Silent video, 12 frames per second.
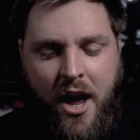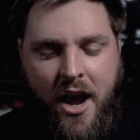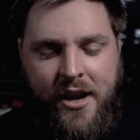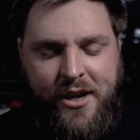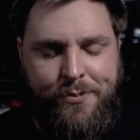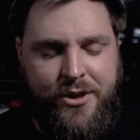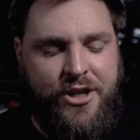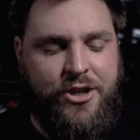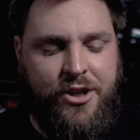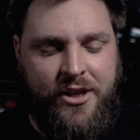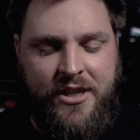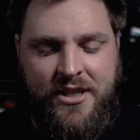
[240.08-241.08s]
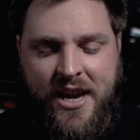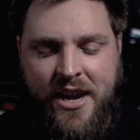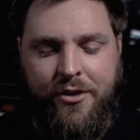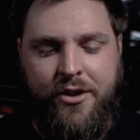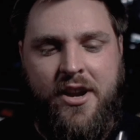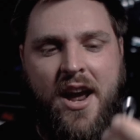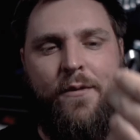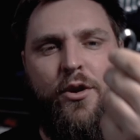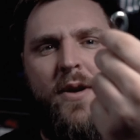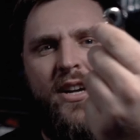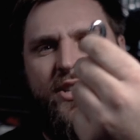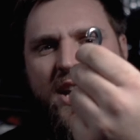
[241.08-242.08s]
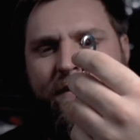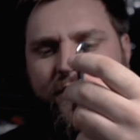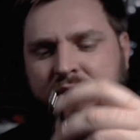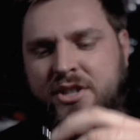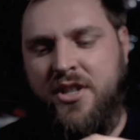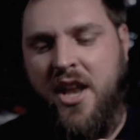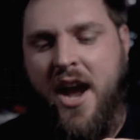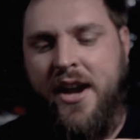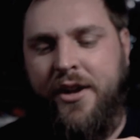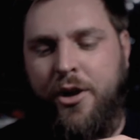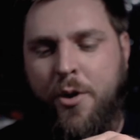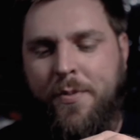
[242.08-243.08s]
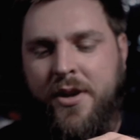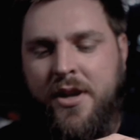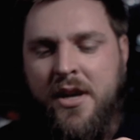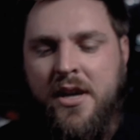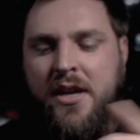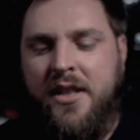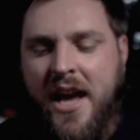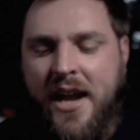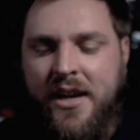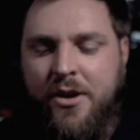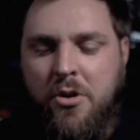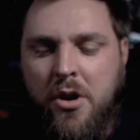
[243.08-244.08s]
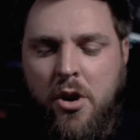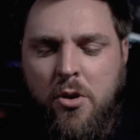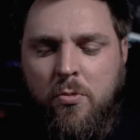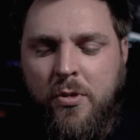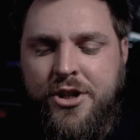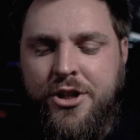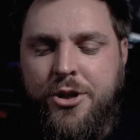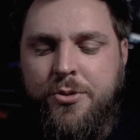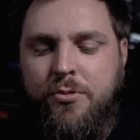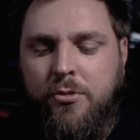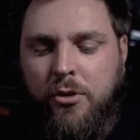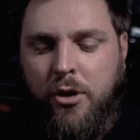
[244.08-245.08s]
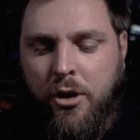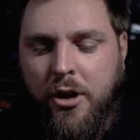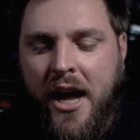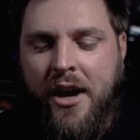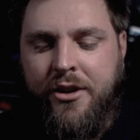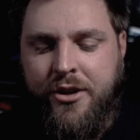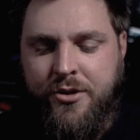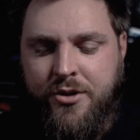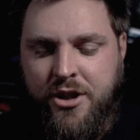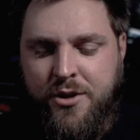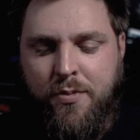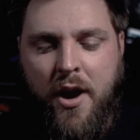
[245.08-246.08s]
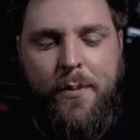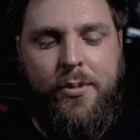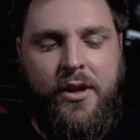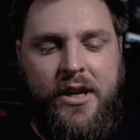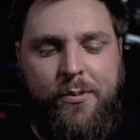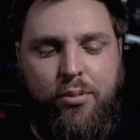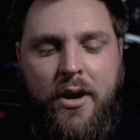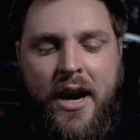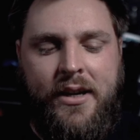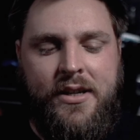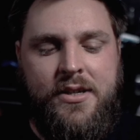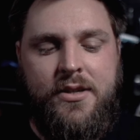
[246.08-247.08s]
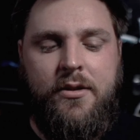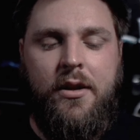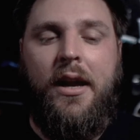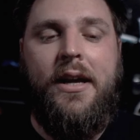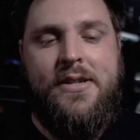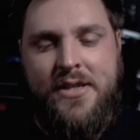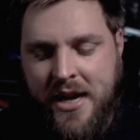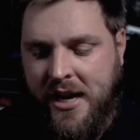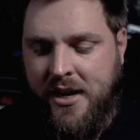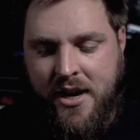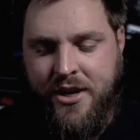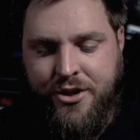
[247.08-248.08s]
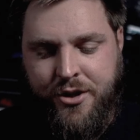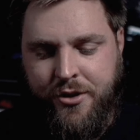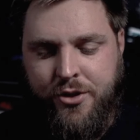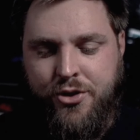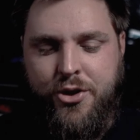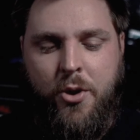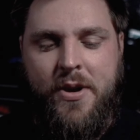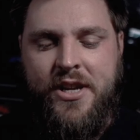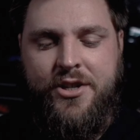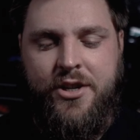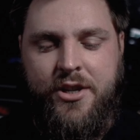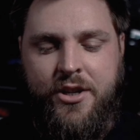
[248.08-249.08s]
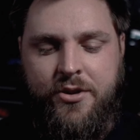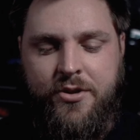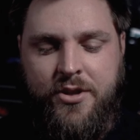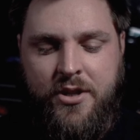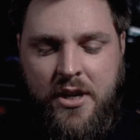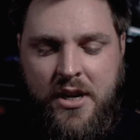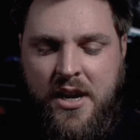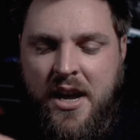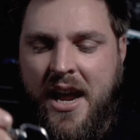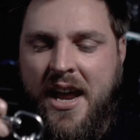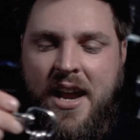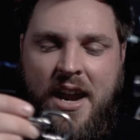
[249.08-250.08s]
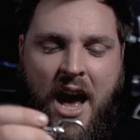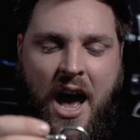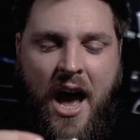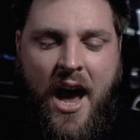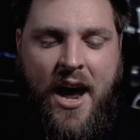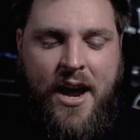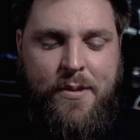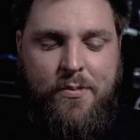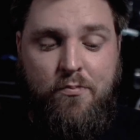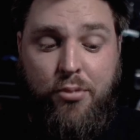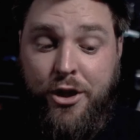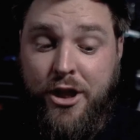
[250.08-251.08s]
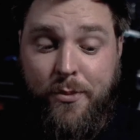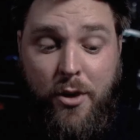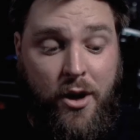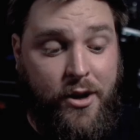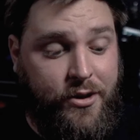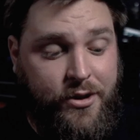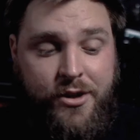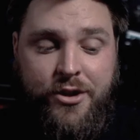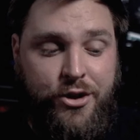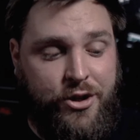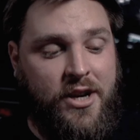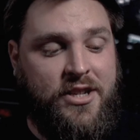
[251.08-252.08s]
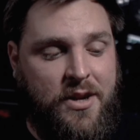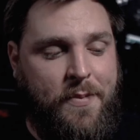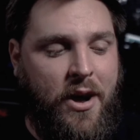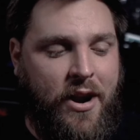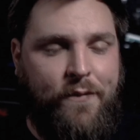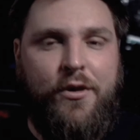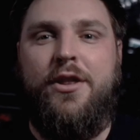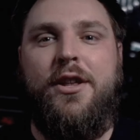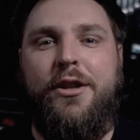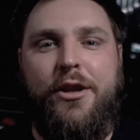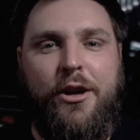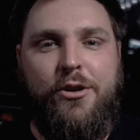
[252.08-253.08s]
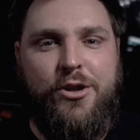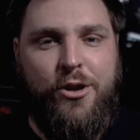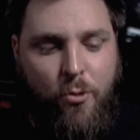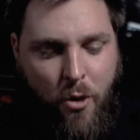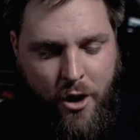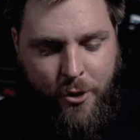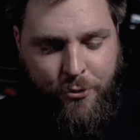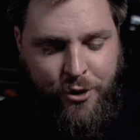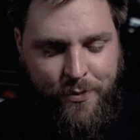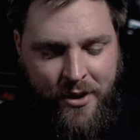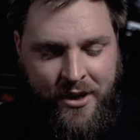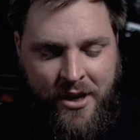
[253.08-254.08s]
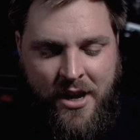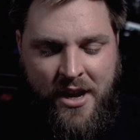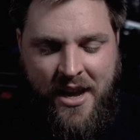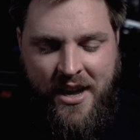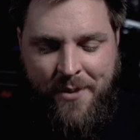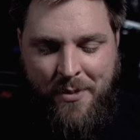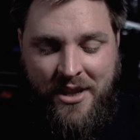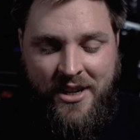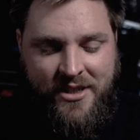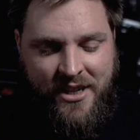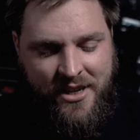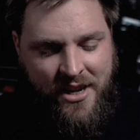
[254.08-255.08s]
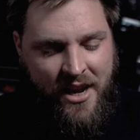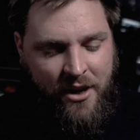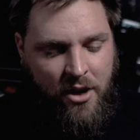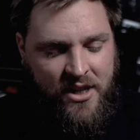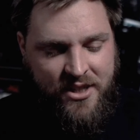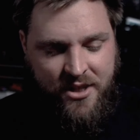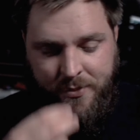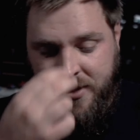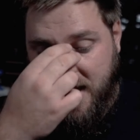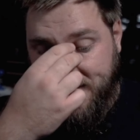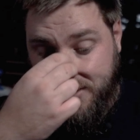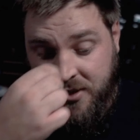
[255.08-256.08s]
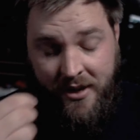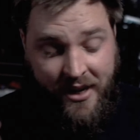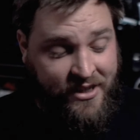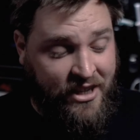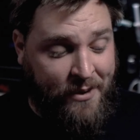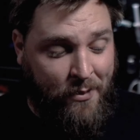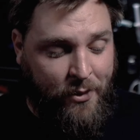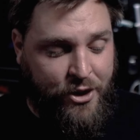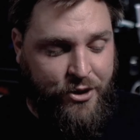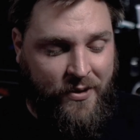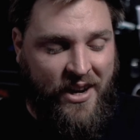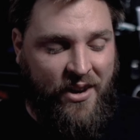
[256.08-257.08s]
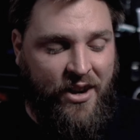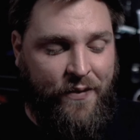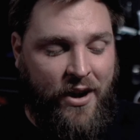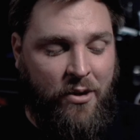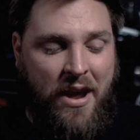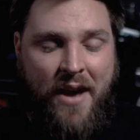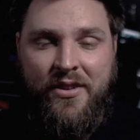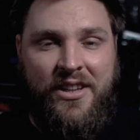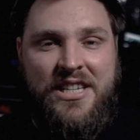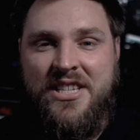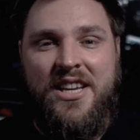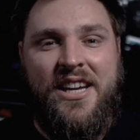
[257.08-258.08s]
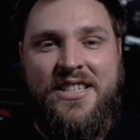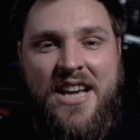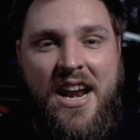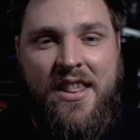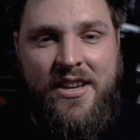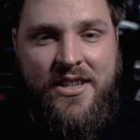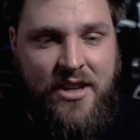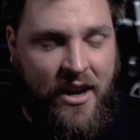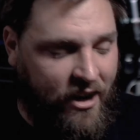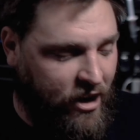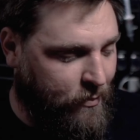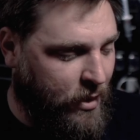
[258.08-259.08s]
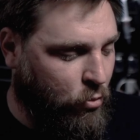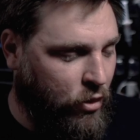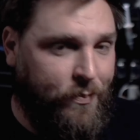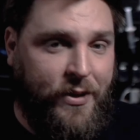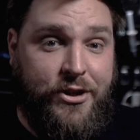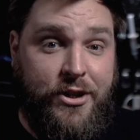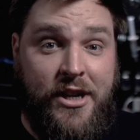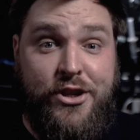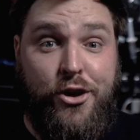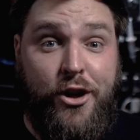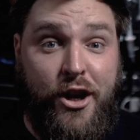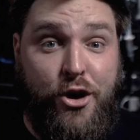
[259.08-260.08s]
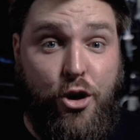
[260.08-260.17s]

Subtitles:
a line and potentially entangle the diver. You actually have to slide it open. That, and once you learn how to use these properly in practice, they're like second nature. They're so easy to use. And I put them on just about everything that goes in the water with me. And they tend to get lost sometimes, so I like to keep a bunch around. If I don't have at least like 10 of these hanging out on my workbench, I start to